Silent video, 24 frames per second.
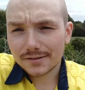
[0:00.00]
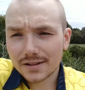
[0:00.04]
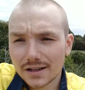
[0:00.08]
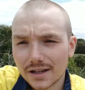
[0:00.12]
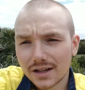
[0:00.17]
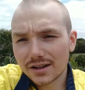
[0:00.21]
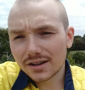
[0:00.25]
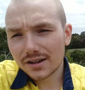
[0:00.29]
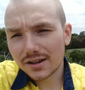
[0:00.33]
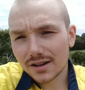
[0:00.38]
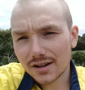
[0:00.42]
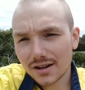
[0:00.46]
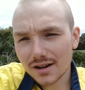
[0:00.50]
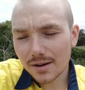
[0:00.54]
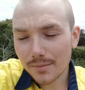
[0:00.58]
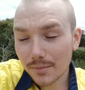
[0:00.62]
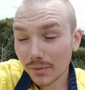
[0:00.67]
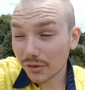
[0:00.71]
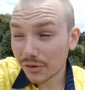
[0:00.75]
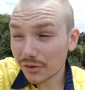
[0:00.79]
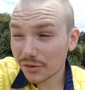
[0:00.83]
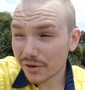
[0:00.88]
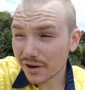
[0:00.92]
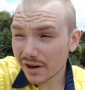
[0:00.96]
I'm
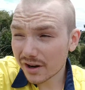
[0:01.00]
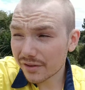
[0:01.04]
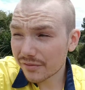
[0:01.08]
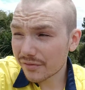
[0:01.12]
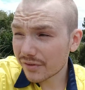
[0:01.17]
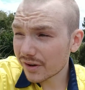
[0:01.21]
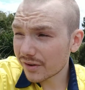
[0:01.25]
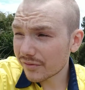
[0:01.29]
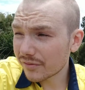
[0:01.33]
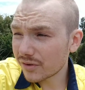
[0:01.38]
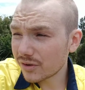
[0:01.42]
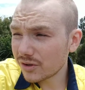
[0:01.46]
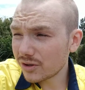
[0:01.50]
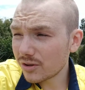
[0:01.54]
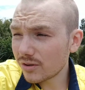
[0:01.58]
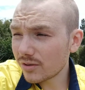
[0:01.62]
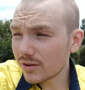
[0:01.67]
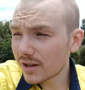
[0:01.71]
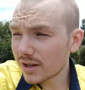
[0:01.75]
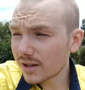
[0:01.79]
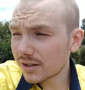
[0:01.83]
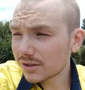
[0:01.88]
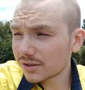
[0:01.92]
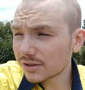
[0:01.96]
not doing anything for New
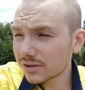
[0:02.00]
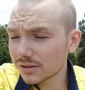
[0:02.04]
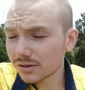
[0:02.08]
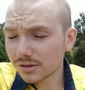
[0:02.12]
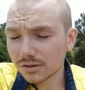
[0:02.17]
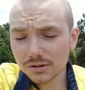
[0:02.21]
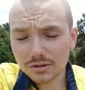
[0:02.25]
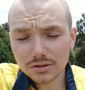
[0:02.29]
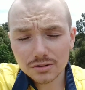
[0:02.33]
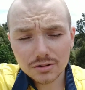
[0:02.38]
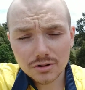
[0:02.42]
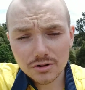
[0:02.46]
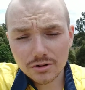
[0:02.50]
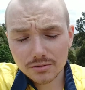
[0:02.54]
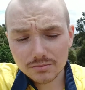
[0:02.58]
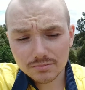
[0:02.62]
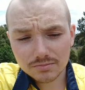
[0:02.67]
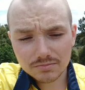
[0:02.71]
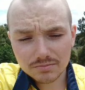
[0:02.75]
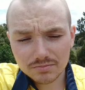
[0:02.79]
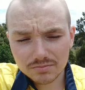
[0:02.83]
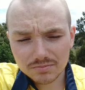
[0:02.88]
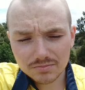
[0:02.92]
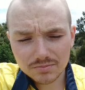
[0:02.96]
Year's or
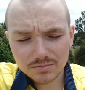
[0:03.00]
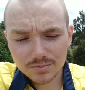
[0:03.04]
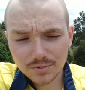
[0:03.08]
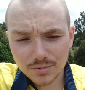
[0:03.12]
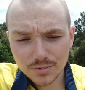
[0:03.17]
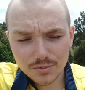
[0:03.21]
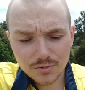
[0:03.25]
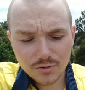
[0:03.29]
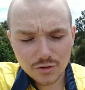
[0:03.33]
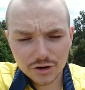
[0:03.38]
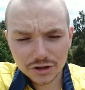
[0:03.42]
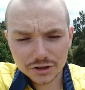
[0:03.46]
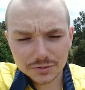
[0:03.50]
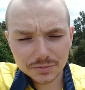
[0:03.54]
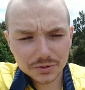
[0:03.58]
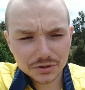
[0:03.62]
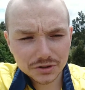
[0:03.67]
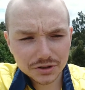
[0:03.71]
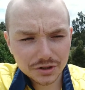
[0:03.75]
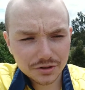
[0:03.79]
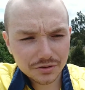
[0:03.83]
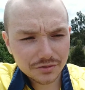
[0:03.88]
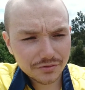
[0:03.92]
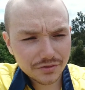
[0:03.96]

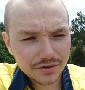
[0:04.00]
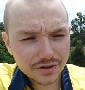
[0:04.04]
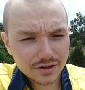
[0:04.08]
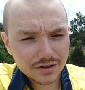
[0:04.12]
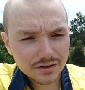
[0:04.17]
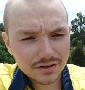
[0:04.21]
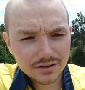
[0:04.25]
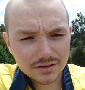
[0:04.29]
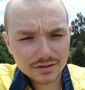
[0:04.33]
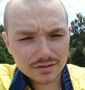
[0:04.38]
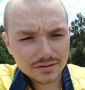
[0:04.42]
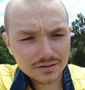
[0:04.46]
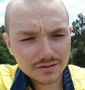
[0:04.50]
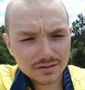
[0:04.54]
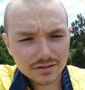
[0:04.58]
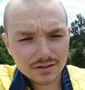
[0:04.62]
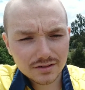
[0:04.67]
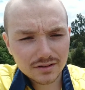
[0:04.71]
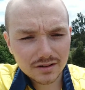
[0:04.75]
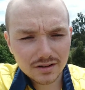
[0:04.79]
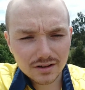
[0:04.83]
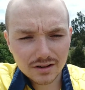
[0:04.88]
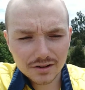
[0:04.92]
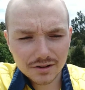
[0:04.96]
Christmas, I don't think.
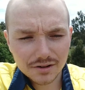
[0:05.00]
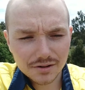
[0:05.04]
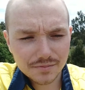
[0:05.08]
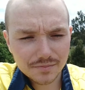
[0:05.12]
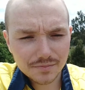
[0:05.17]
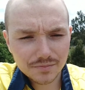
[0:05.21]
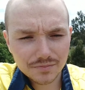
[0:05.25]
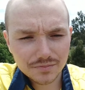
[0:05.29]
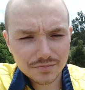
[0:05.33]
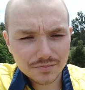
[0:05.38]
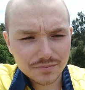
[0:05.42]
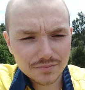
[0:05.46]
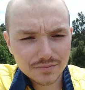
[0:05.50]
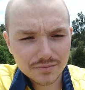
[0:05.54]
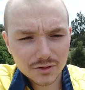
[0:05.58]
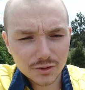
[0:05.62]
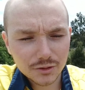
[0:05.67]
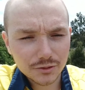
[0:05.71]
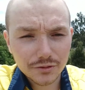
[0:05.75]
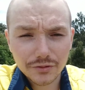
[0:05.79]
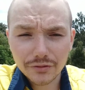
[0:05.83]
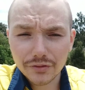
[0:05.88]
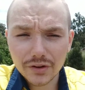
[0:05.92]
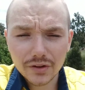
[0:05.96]

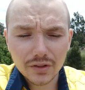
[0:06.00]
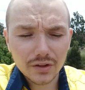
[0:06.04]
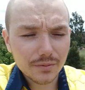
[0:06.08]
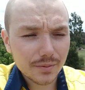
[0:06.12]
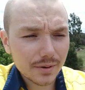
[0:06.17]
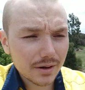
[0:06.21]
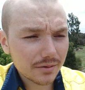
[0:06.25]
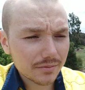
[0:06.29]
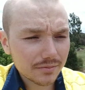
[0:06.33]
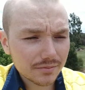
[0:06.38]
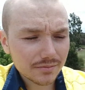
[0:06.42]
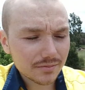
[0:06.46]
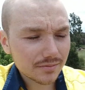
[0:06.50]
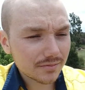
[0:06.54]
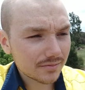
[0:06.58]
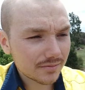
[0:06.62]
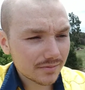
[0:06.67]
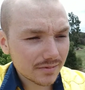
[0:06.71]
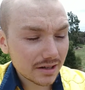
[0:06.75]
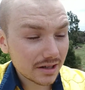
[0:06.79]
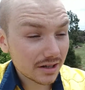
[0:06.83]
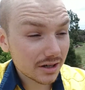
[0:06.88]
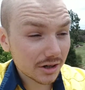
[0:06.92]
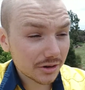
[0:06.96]
Another thing about
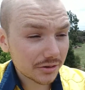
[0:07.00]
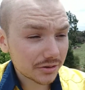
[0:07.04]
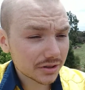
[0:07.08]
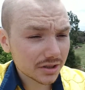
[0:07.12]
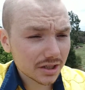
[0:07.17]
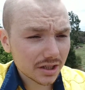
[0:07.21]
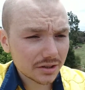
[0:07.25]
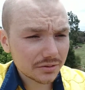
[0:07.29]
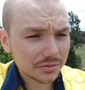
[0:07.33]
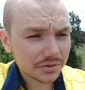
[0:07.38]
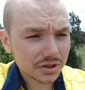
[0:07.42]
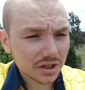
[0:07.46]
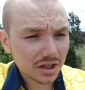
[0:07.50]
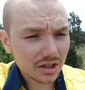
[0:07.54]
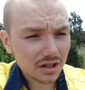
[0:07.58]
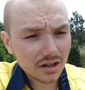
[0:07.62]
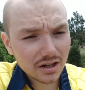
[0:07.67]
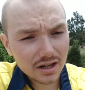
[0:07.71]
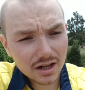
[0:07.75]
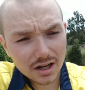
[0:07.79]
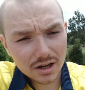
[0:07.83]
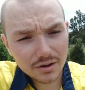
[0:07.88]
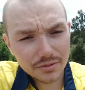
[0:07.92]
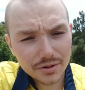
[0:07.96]
Nico is that he was saying like
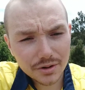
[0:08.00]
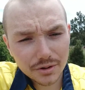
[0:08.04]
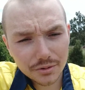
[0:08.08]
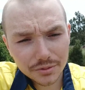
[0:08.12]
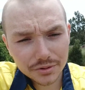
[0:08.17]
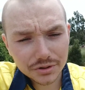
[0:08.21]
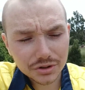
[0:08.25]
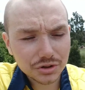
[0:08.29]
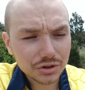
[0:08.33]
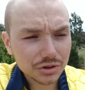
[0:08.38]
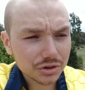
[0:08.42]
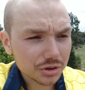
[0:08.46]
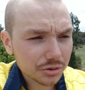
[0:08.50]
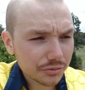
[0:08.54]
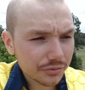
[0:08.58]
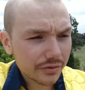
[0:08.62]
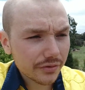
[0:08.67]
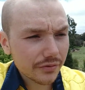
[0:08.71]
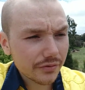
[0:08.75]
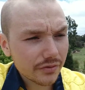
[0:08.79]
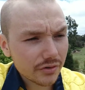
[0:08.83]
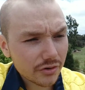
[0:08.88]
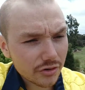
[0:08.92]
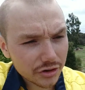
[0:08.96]
how he always does
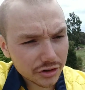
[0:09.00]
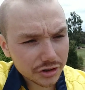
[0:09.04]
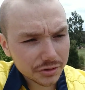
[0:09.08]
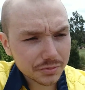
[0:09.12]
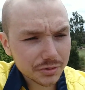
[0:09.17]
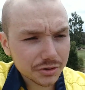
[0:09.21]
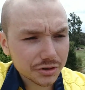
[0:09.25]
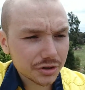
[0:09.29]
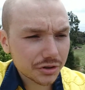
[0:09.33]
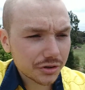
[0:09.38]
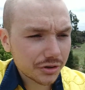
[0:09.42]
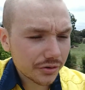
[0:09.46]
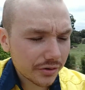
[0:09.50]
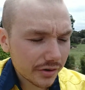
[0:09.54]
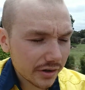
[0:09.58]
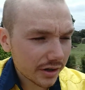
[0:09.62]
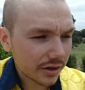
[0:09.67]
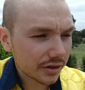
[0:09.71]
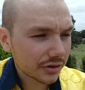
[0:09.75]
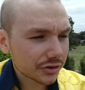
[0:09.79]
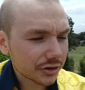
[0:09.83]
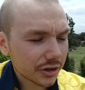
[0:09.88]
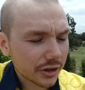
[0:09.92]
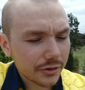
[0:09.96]
something for Christmas and New
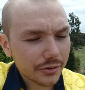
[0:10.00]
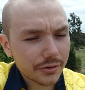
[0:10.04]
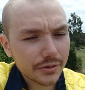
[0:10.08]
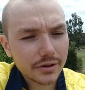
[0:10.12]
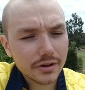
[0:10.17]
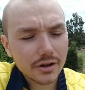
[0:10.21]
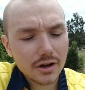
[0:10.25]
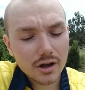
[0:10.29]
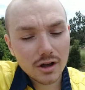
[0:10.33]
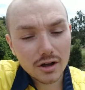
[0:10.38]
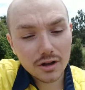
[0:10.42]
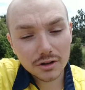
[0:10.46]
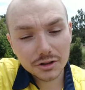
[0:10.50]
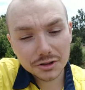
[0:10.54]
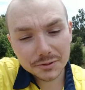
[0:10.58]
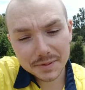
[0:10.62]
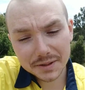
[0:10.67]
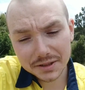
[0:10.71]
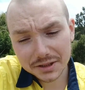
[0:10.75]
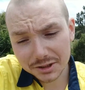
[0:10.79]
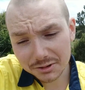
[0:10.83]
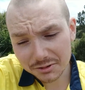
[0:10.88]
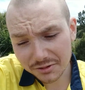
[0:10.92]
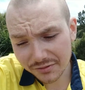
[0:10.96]
Year's, and how he
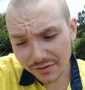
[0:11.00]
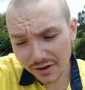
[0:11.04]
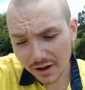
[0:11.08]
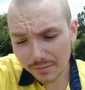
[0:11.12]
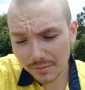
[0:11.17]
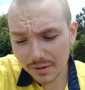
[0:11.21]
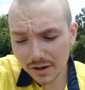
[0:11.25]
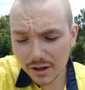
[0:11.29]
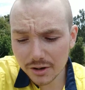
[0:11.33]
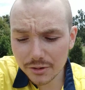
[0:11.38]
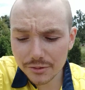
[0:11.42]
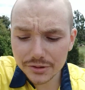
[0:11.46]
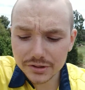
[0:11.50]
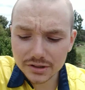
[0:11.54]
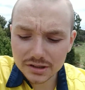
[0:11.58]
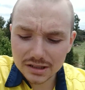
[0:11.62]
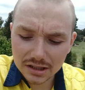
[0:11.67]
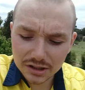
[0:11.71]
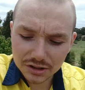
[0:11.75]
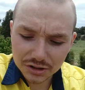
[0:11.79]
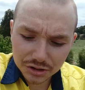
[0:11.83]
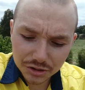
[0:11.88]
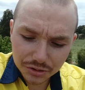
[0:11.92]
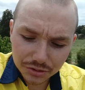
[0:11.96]
spends it with family, always
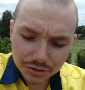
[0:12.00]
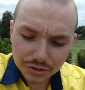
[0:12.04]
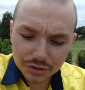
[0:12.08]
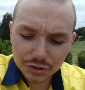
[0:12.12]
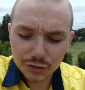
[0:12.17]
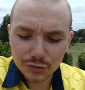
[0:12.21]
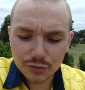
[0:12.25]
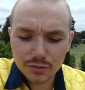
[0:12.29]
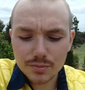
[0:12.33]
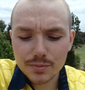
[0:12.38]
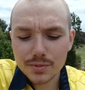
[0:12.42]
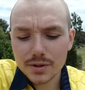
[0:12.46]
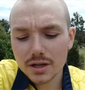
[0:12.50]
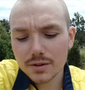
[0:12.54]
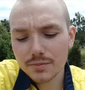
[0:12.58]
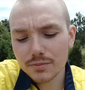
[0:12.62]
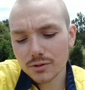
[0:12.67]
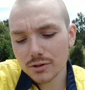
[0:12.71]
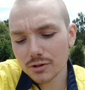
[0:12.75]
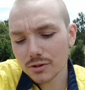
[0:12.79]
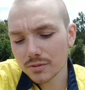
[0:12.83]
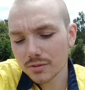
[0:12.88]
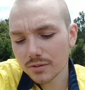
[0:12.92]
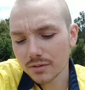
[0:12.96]
likes doing stuff with
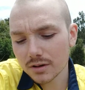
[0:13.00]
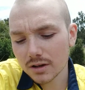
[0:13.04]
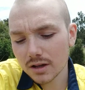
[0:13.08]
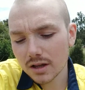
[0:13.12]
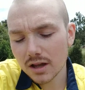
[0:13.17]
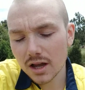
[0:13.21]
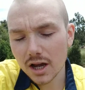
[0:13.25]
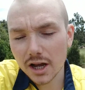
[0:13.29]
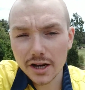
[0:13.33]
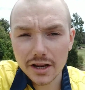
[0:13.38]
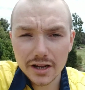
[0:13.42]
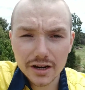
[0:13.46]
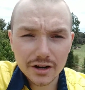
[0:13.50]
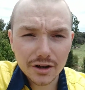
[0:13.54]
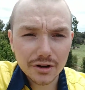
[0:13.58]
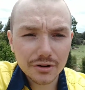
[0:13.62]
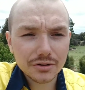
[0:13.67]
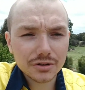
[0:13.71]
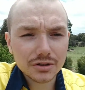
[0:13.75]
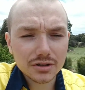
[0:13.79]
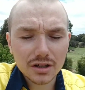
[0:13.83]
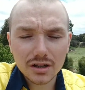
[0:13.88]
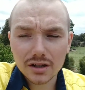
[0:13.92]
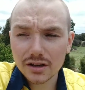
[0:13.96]
people, and he
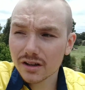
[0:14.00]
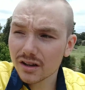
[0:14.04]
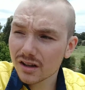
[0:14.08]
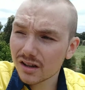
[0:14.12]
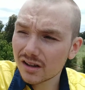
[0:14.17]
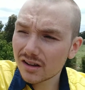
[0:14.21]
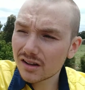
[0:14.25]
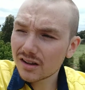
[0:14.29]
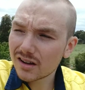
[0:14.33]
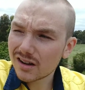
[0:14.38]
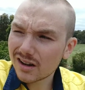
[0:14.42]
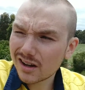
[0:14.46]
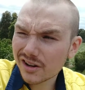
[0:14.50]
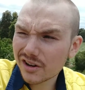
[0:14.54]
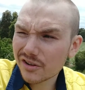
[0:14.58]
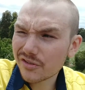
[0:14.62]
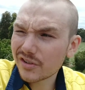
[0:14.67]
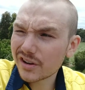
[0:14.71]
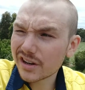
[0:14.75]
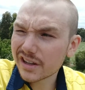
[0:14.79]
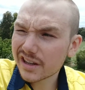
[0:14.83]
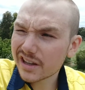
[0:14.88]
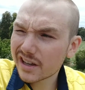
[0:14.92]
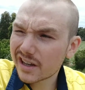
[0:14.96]
knows like I don't
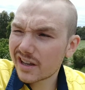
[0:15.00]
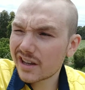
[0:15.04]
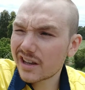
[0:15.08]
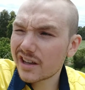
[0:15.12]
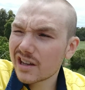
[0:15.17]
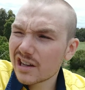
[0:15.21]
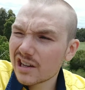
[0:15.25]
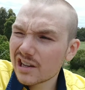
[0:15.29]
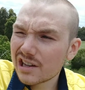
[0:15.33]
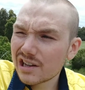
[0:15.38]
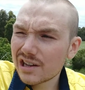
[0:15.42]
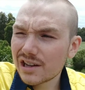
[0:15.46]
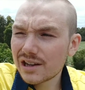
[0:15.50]
really care